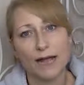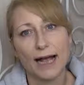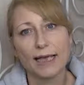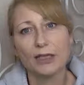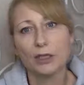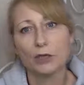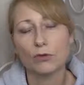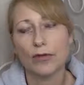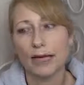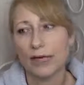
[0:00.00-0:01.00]
I knew
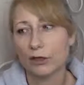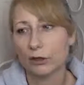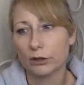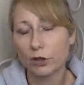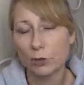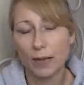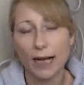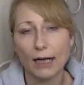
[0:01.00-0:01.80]
that I could look back